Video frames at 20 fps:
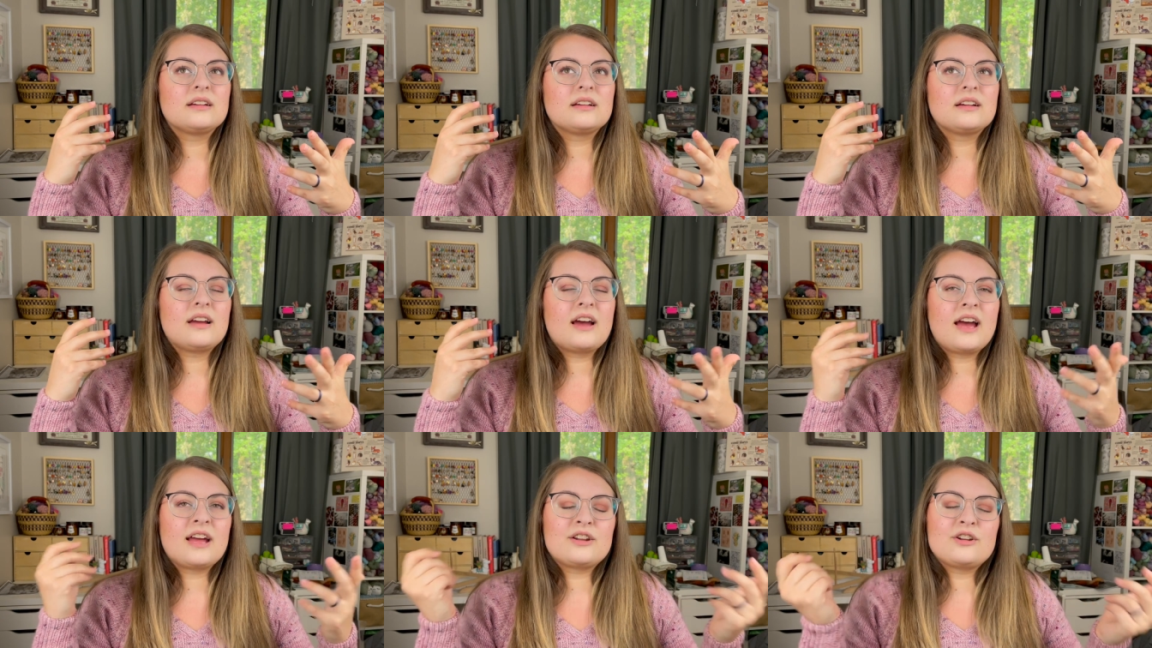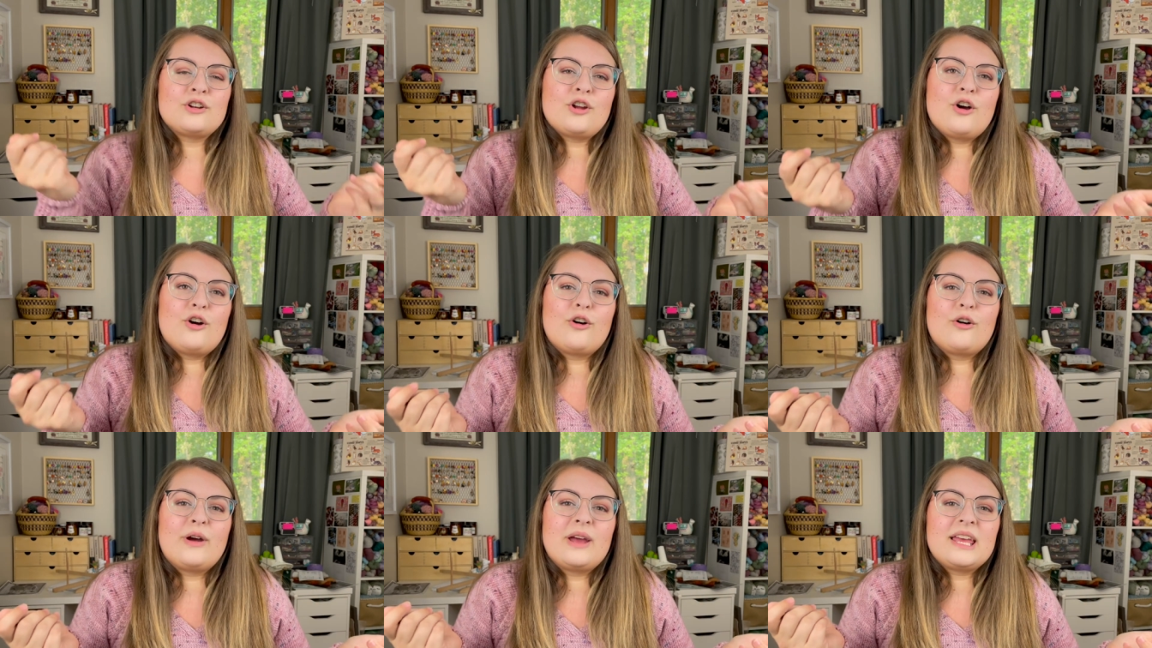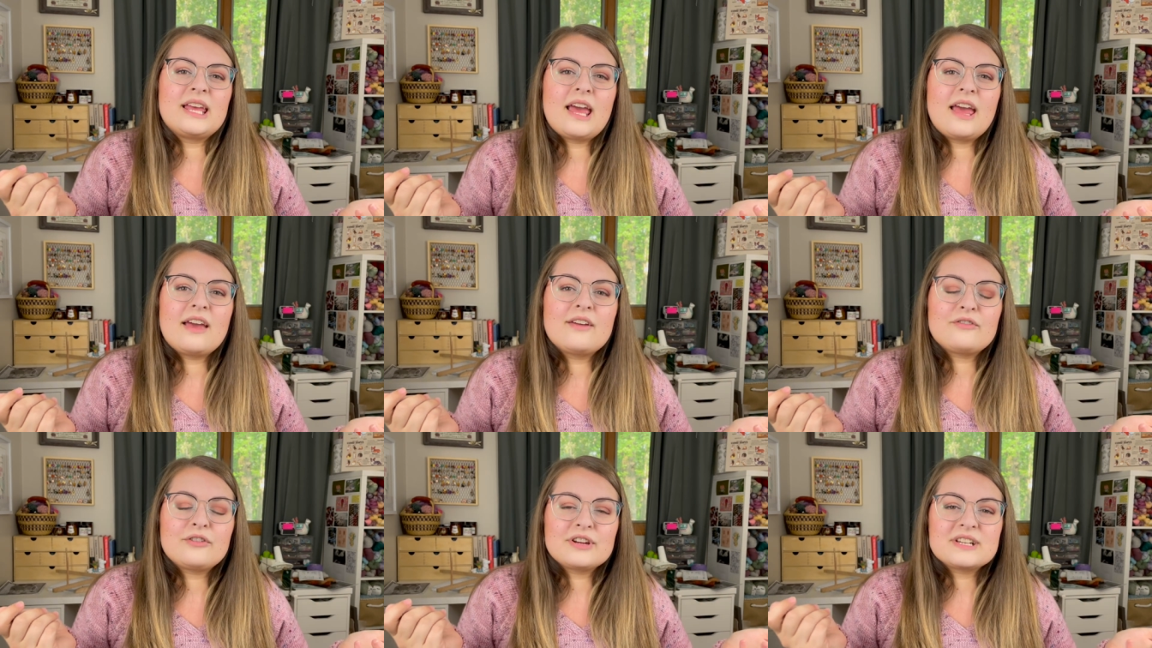I don't know,
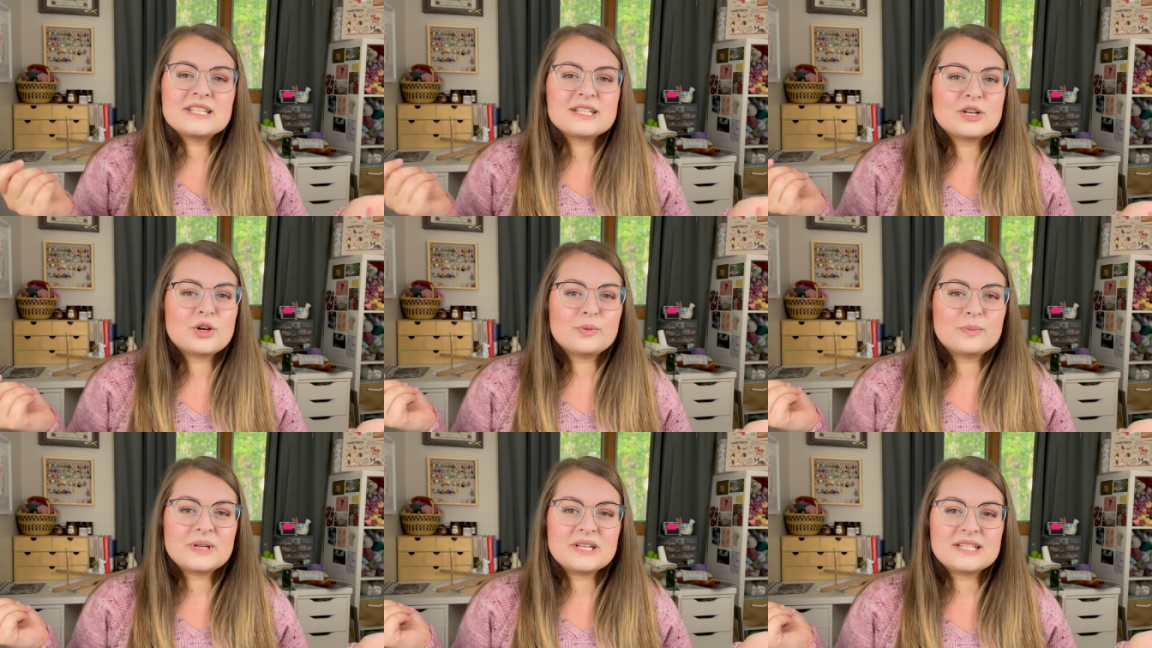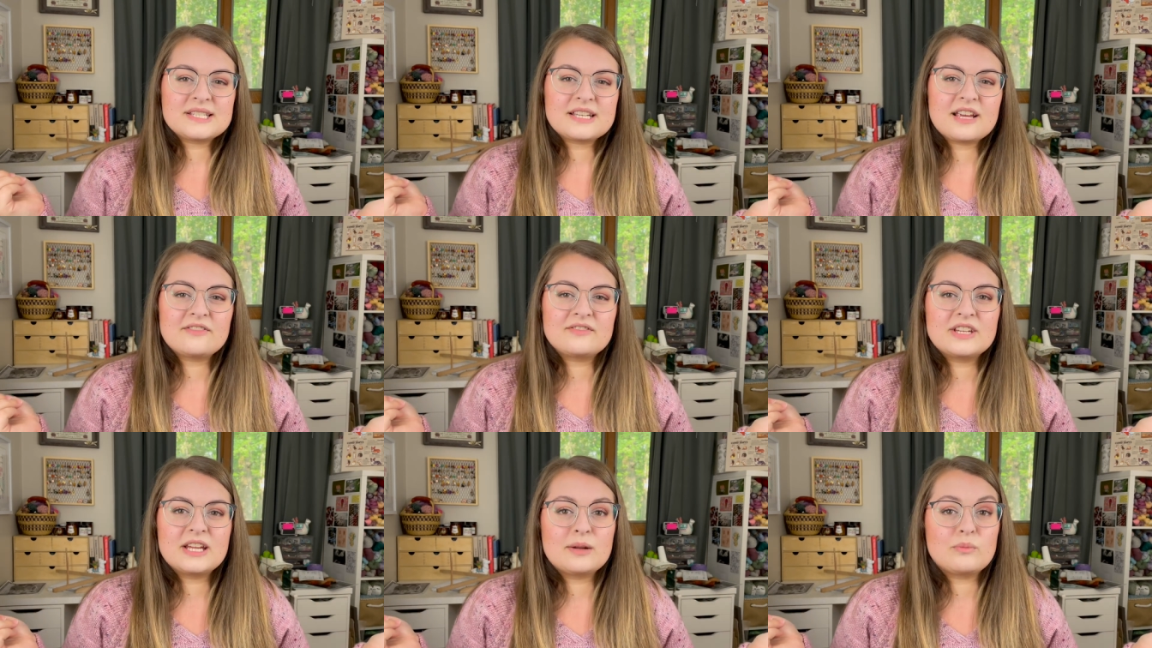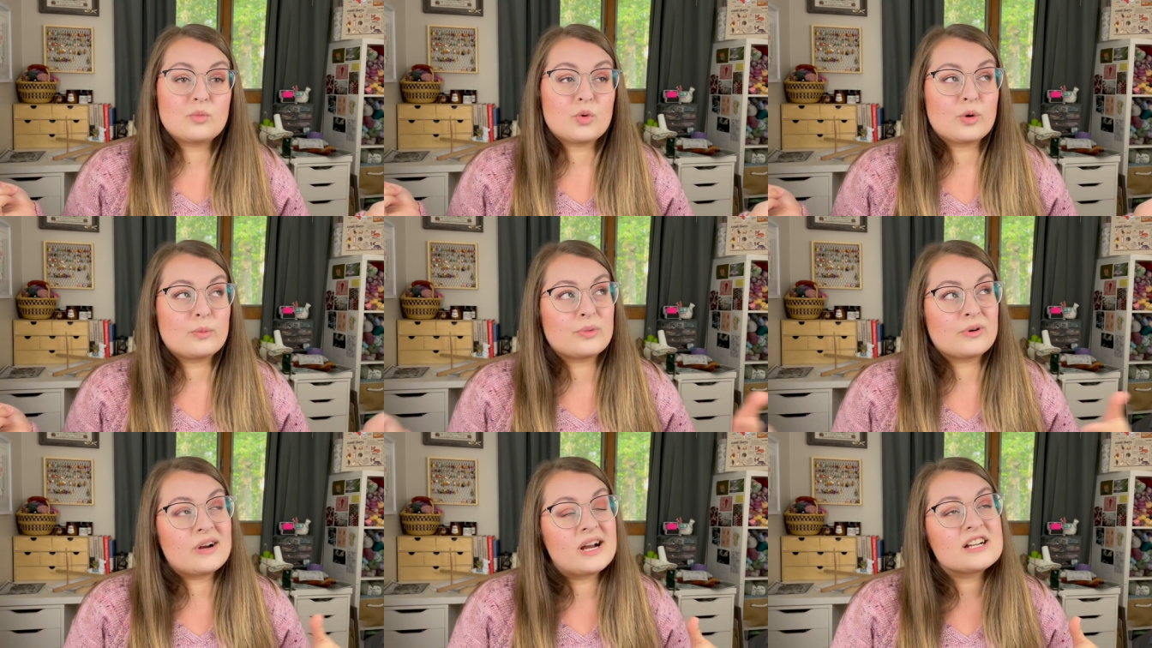every single piece I've knit more
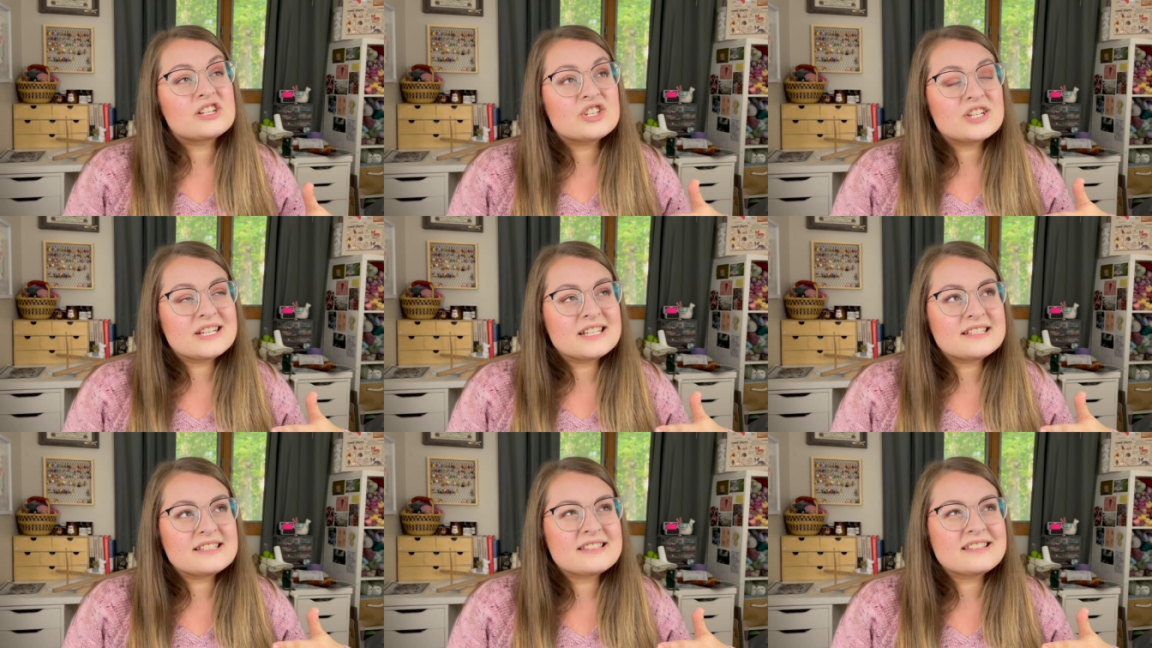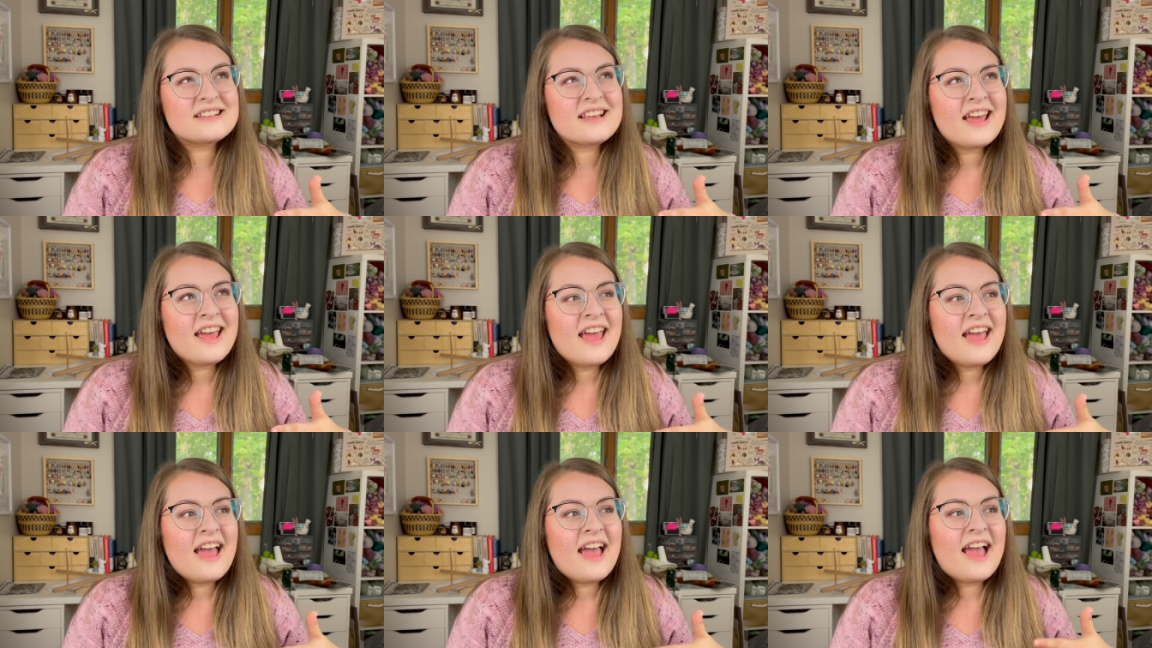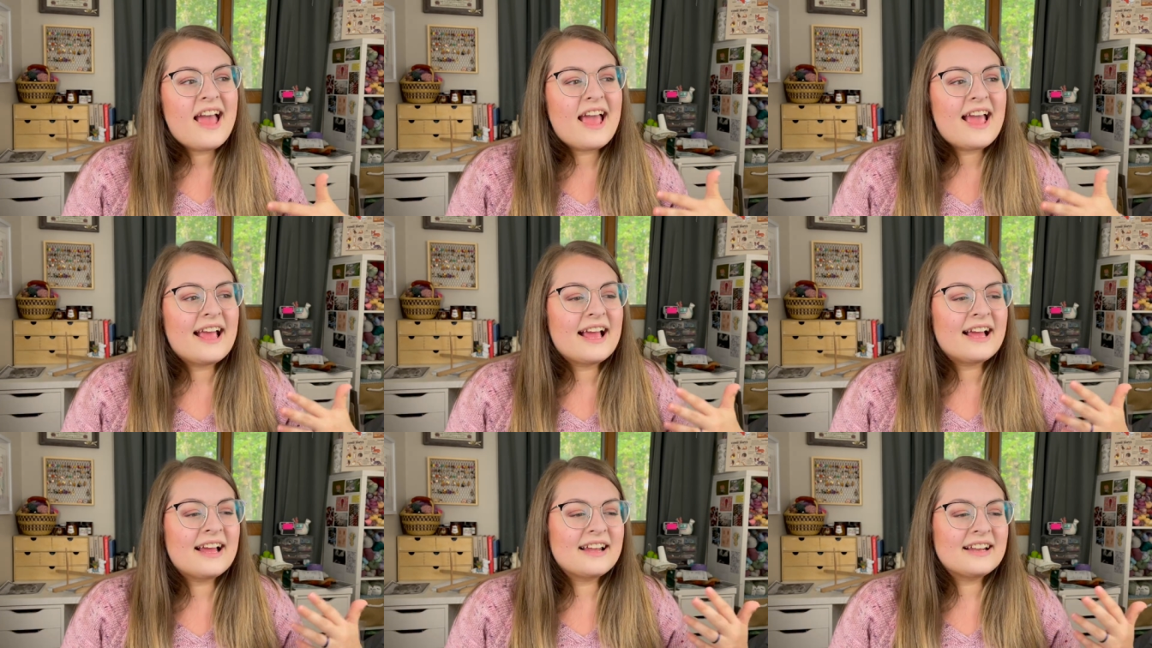precious,
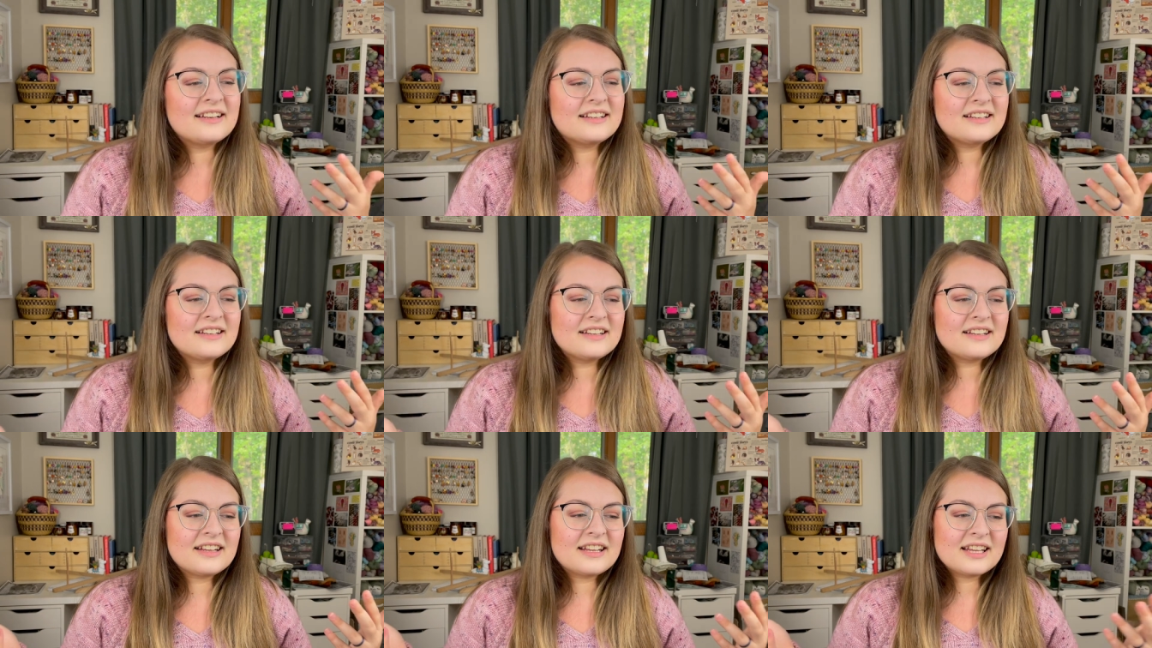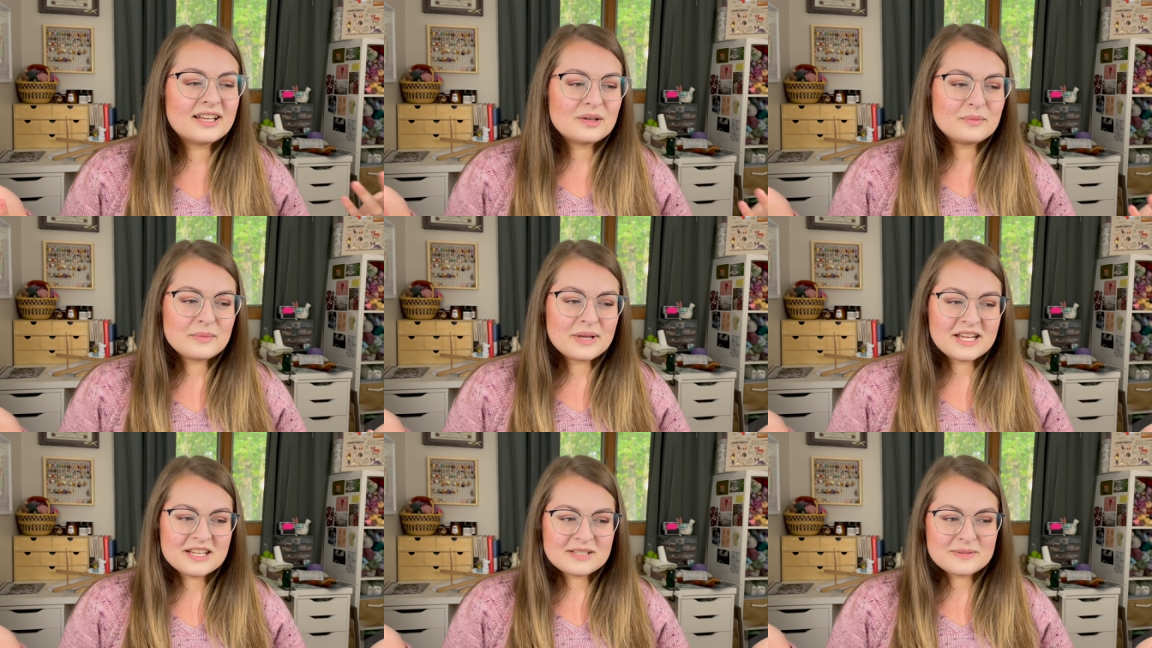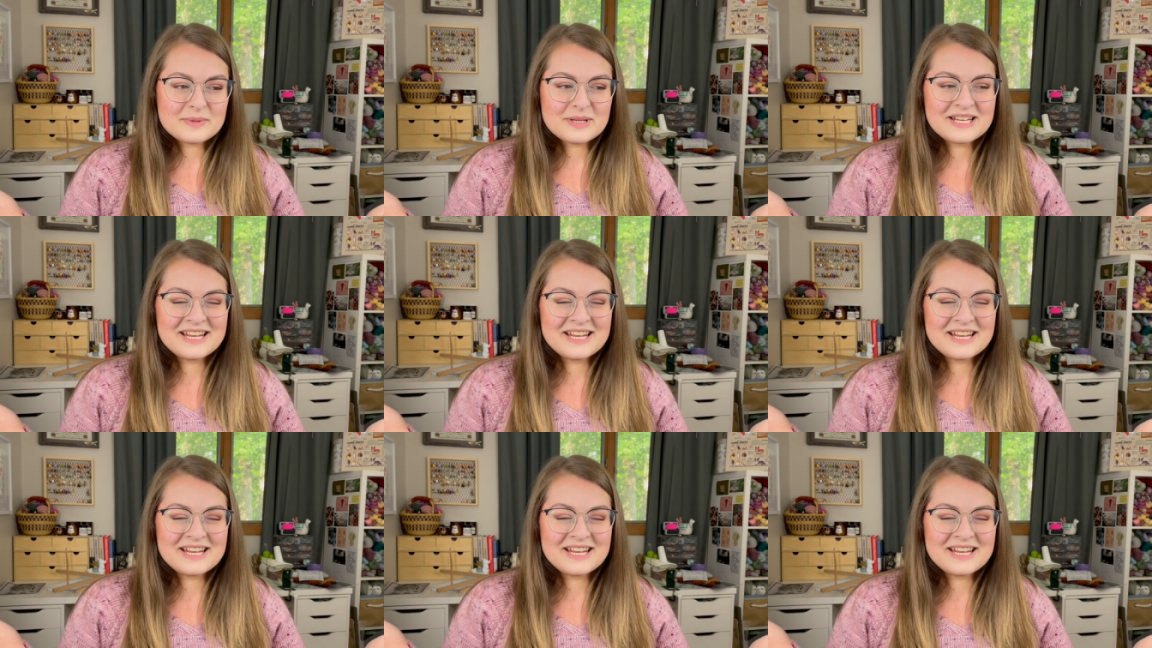and it makes me